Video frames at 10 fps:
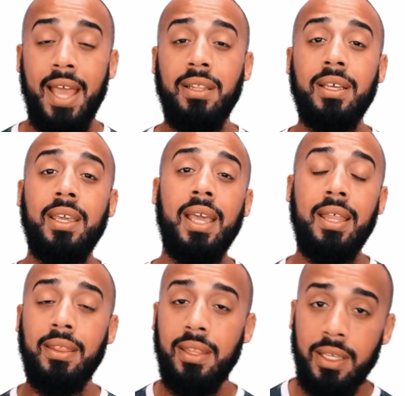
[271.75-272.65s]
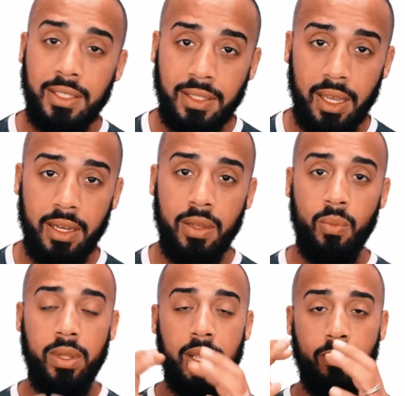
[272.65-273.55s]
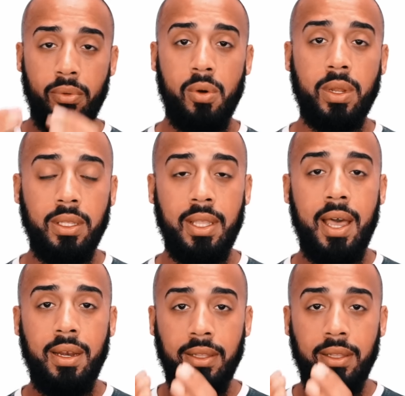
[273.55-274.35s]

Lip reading: And looking at this study, when they broke it down